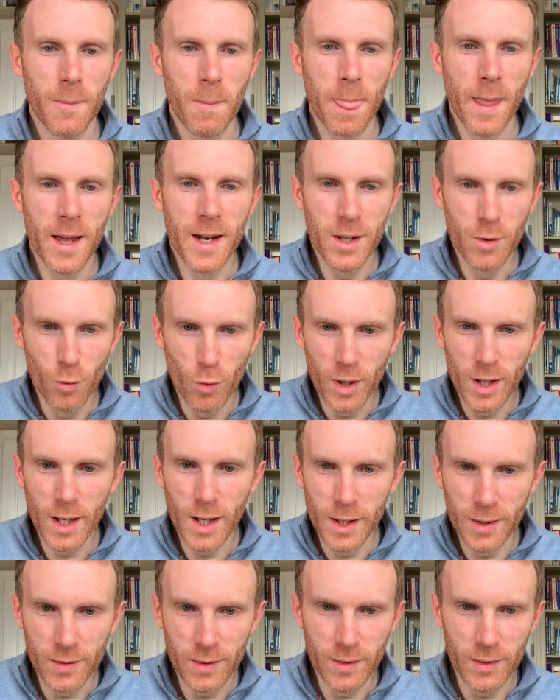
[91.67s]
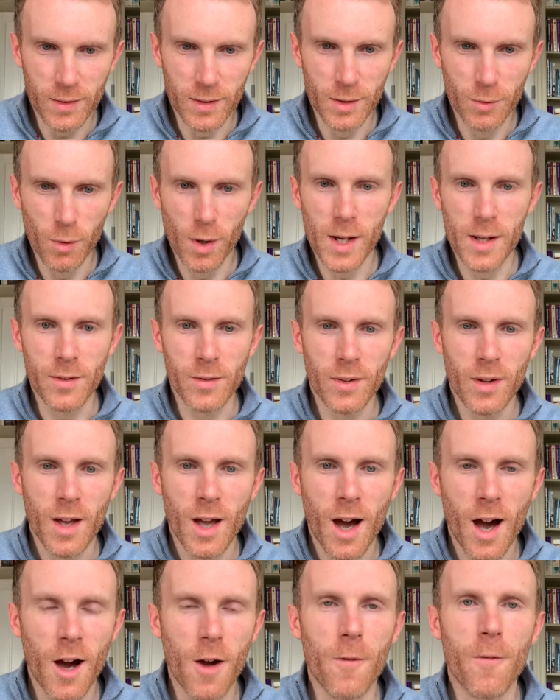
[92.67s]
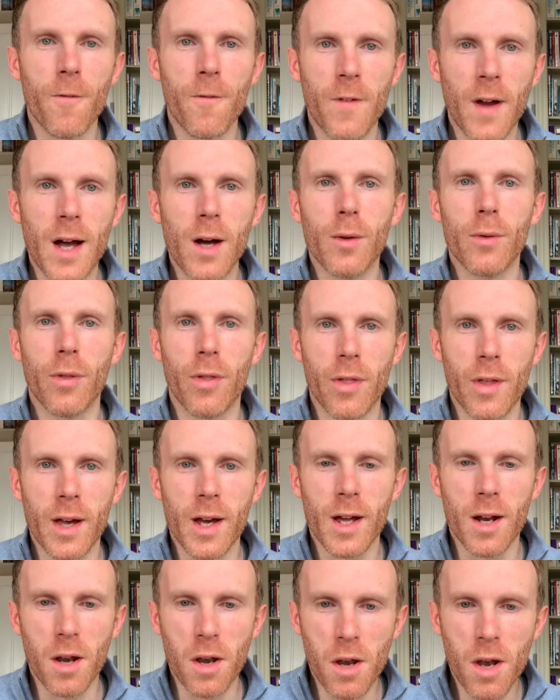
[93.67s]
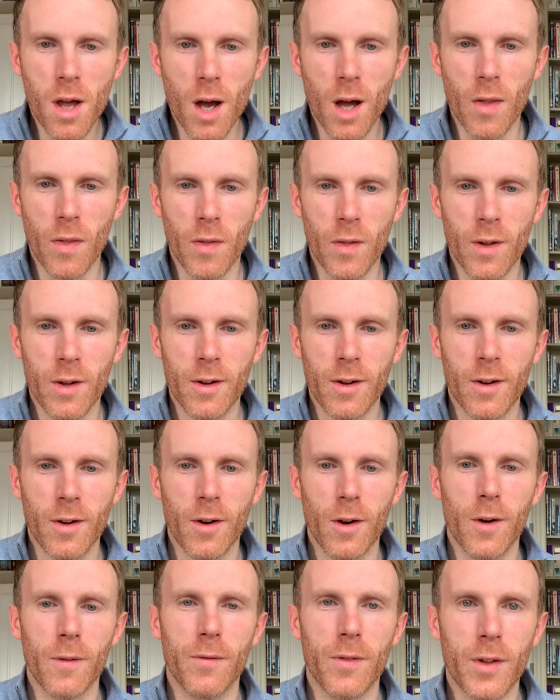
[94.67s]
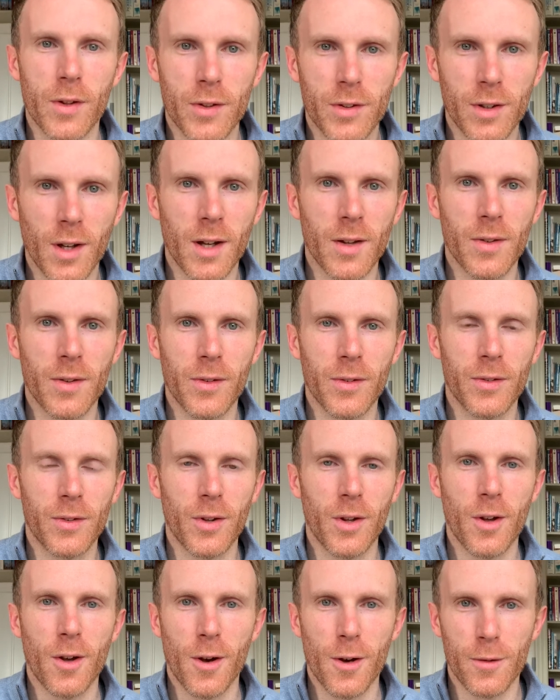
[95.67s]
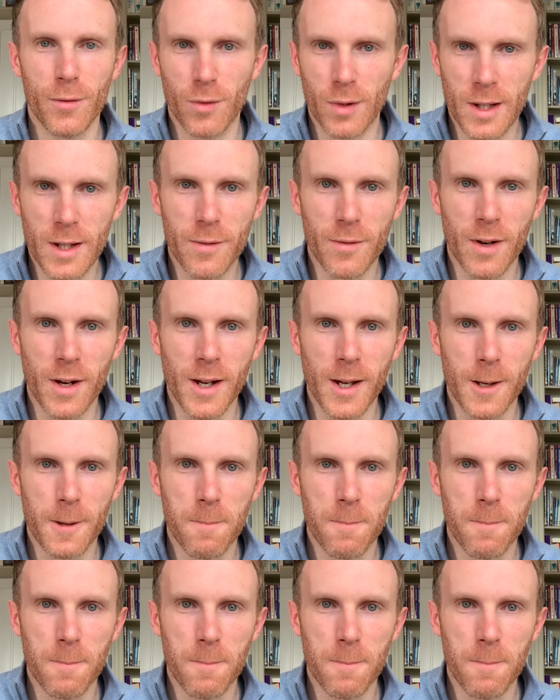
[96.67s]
And he realizes and he writes, "I found there none of the sons of Levi."